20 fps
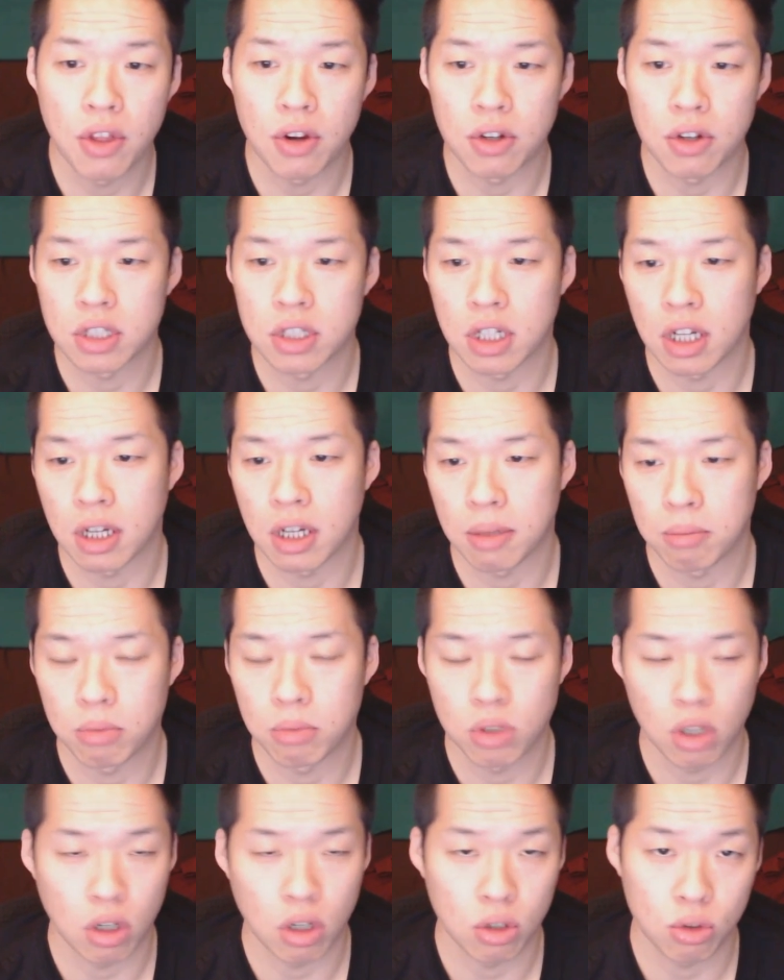there's
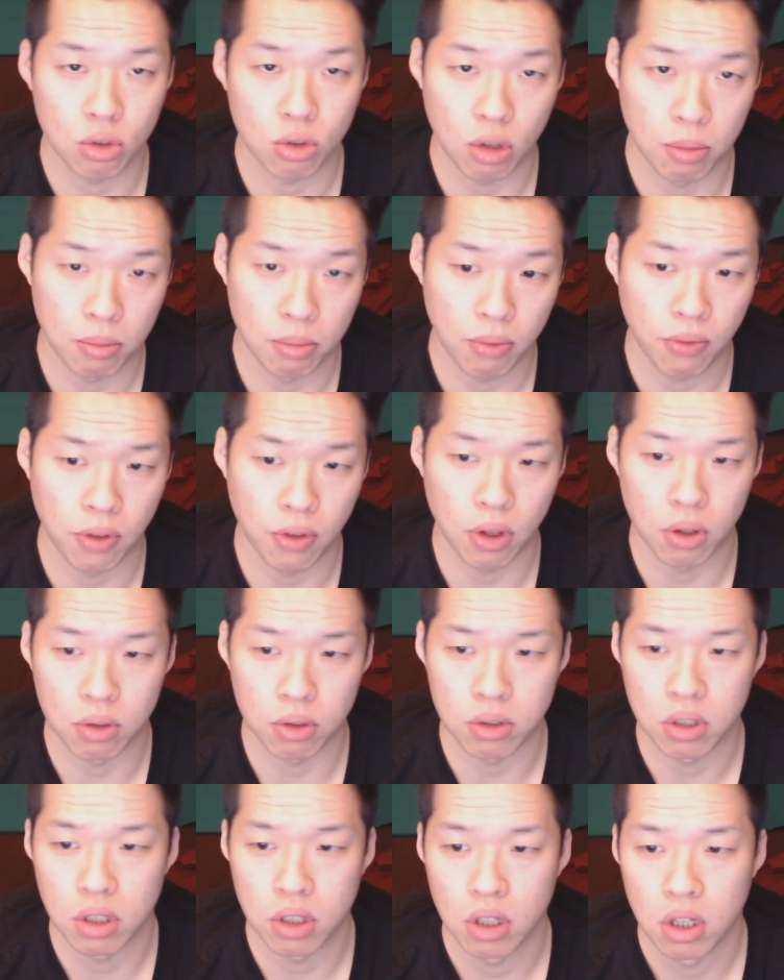Donald
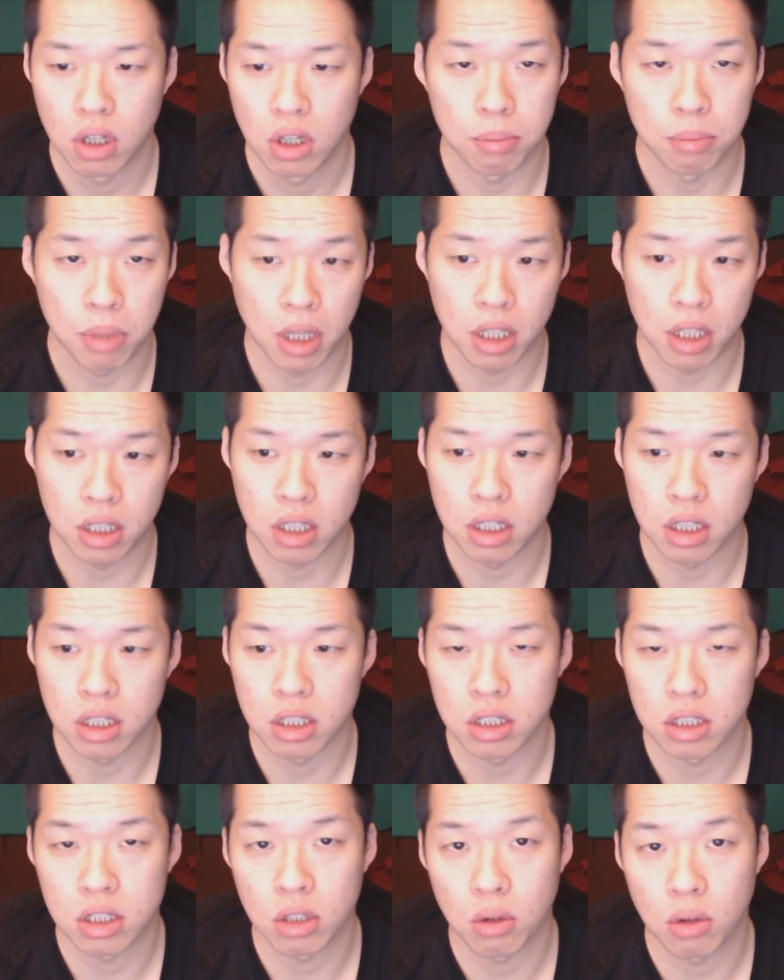Trump-filled
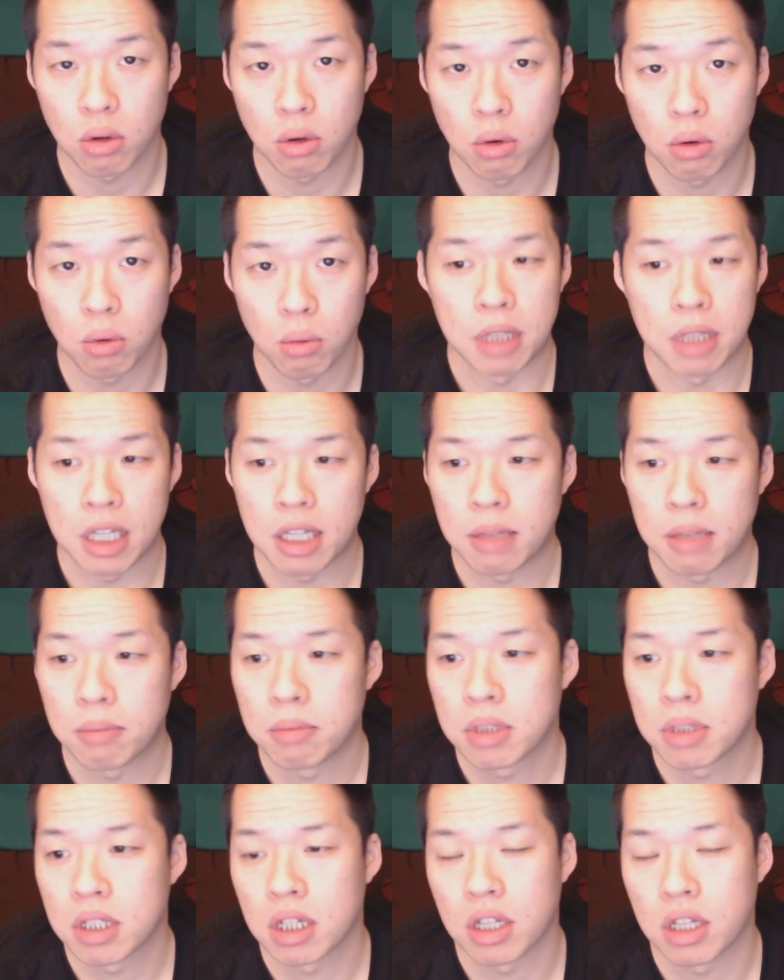opinions,
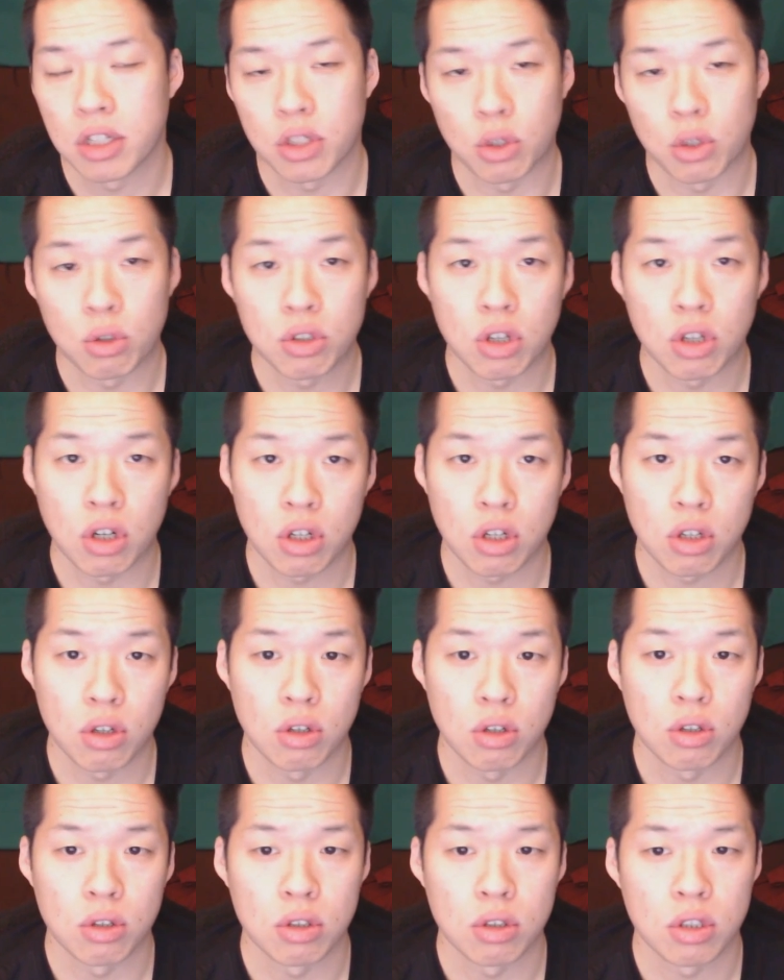memes, news
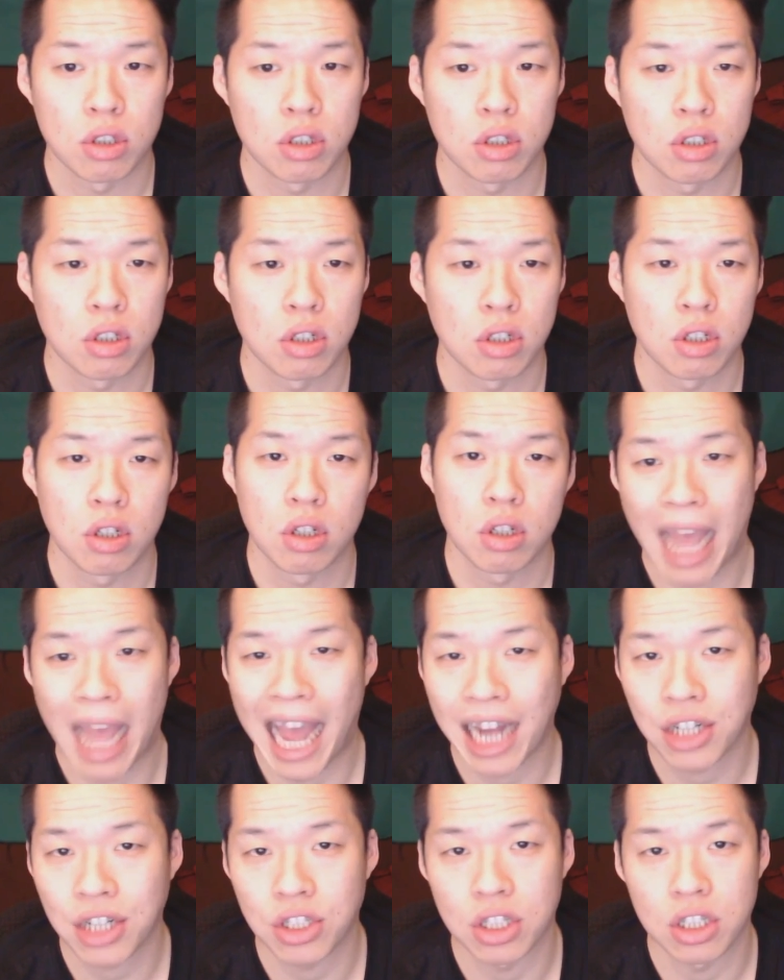articles,
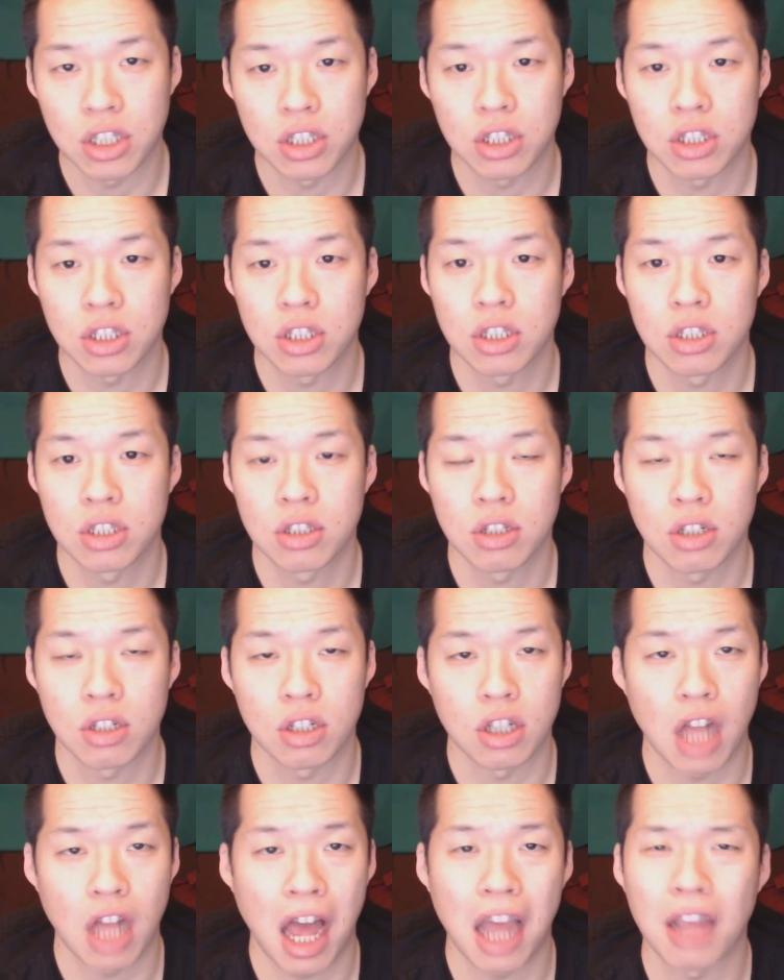reactions,
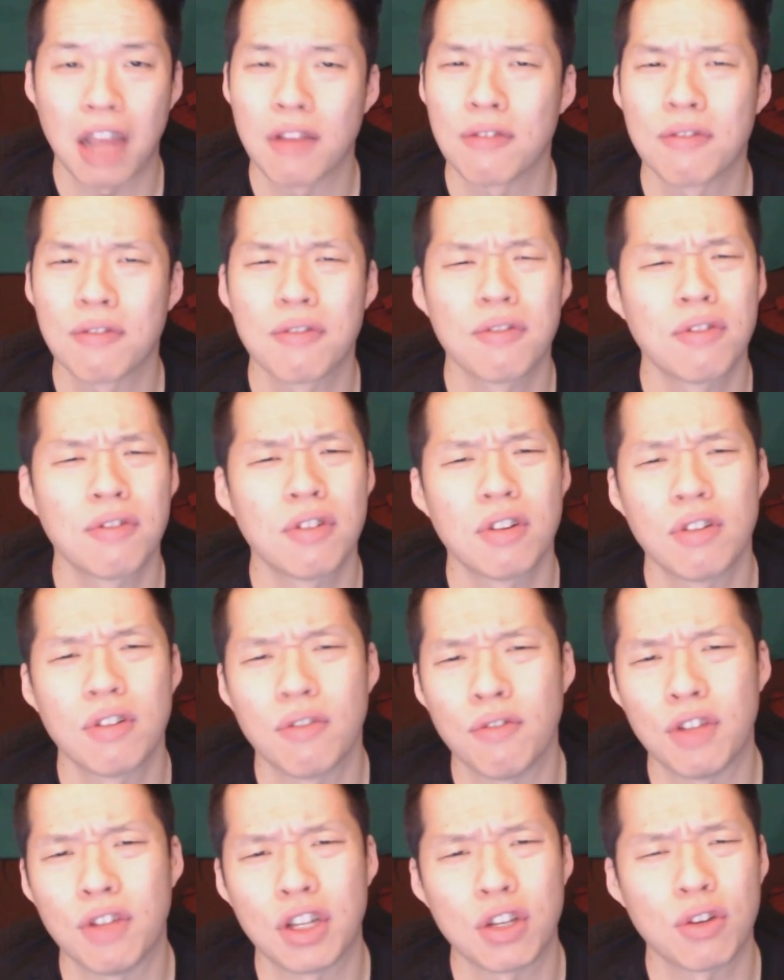live
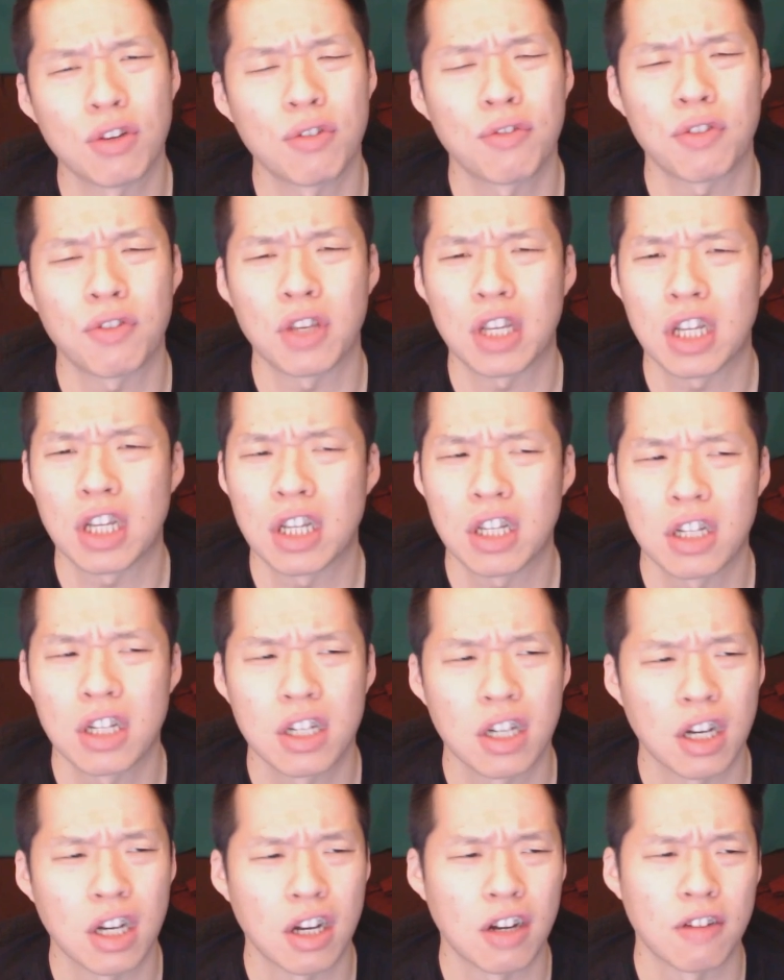video feed
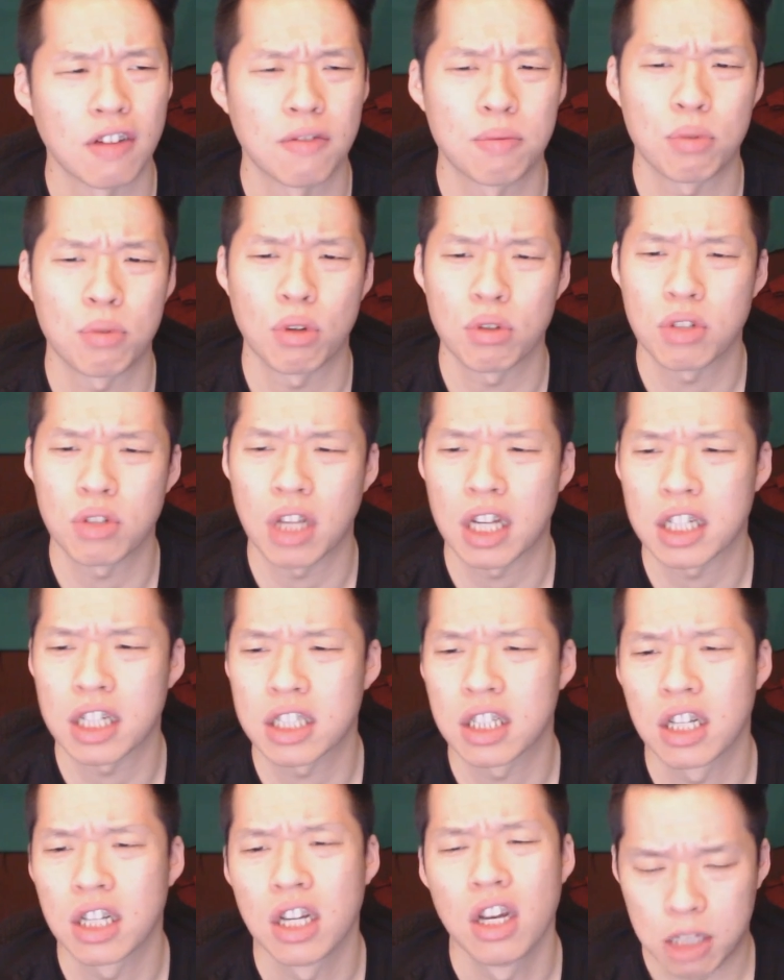of
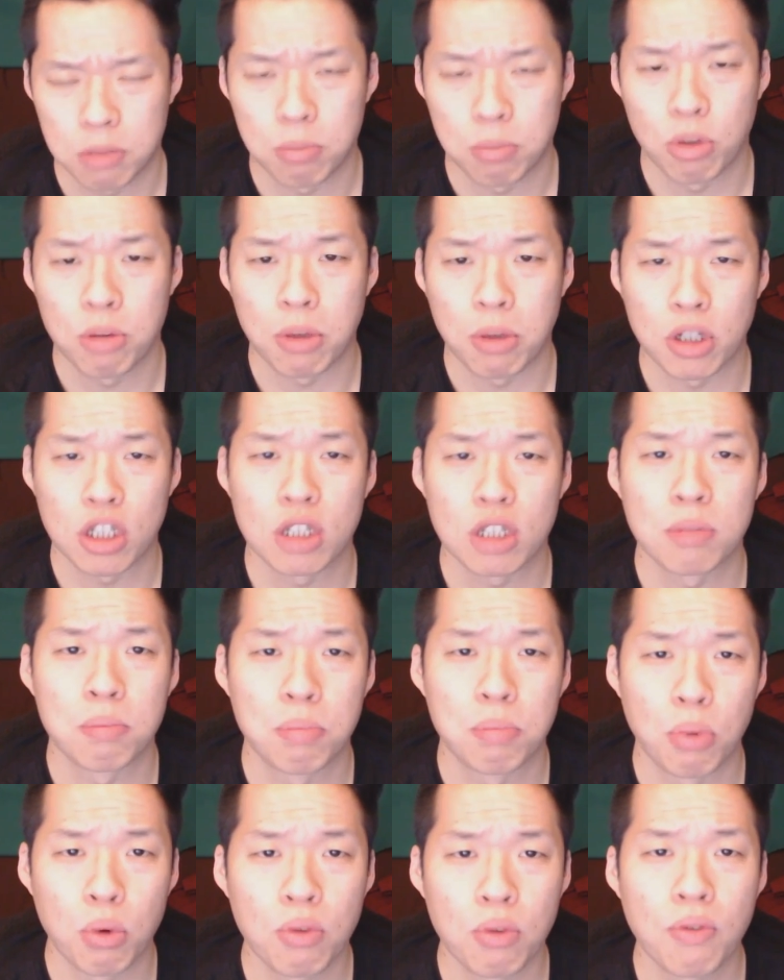protest. It's pretty much
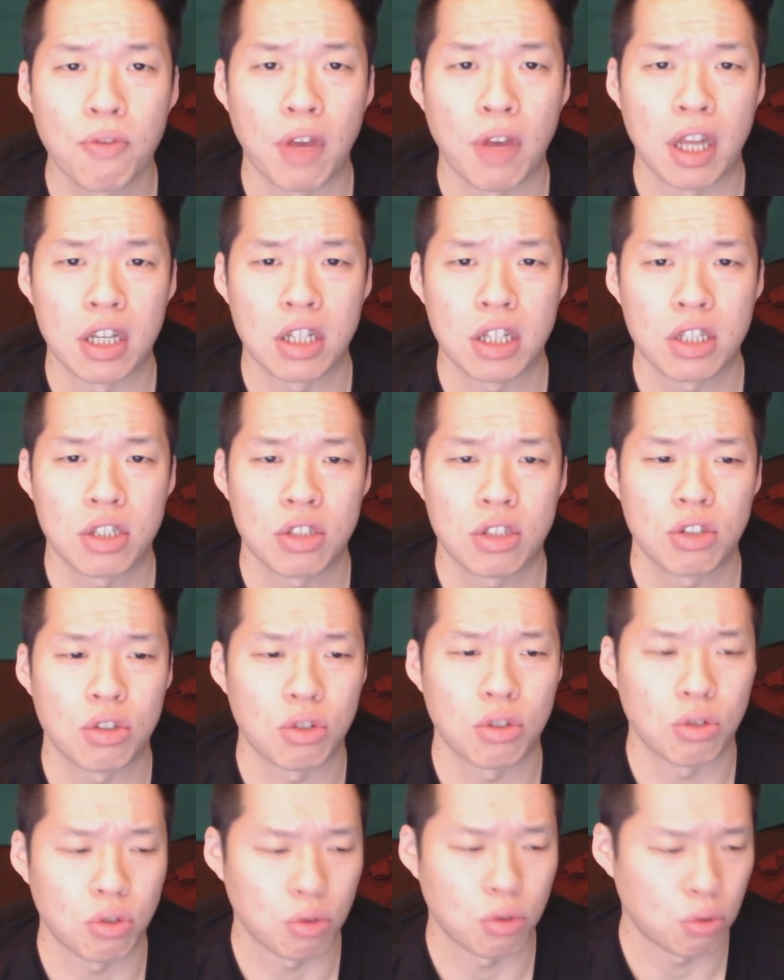spoon-fed
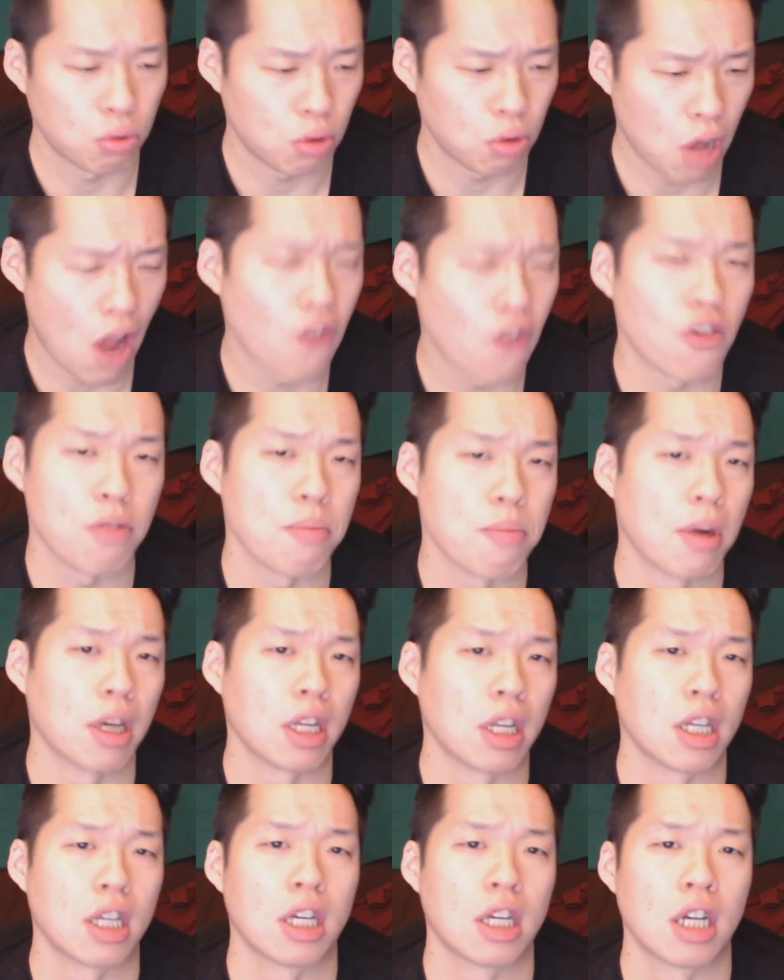to
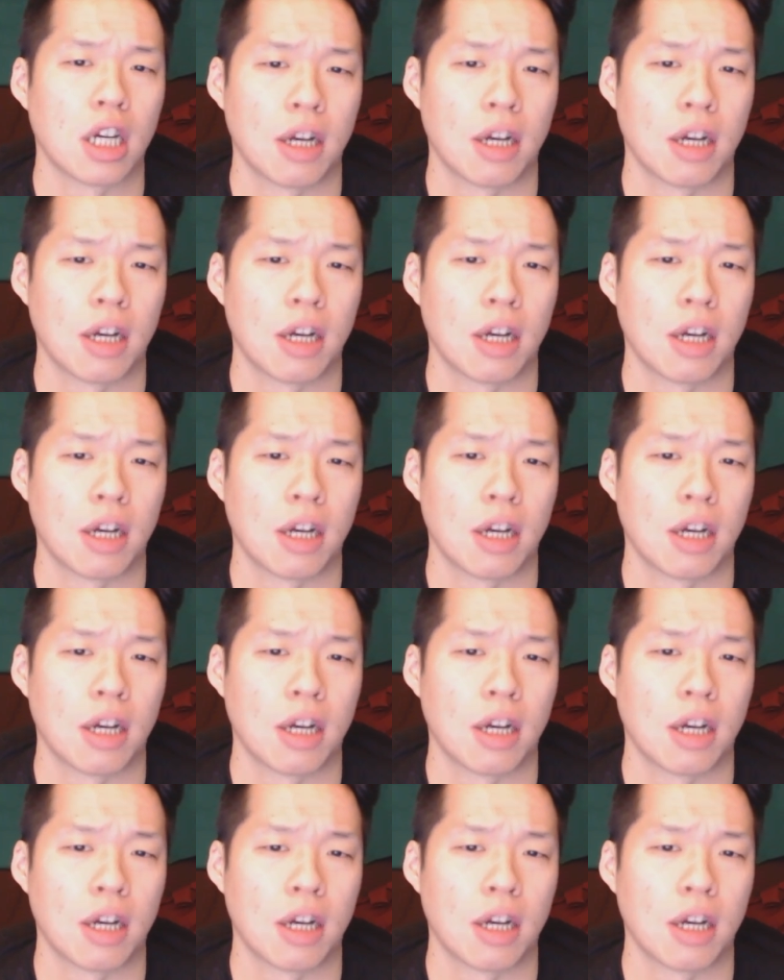everybody.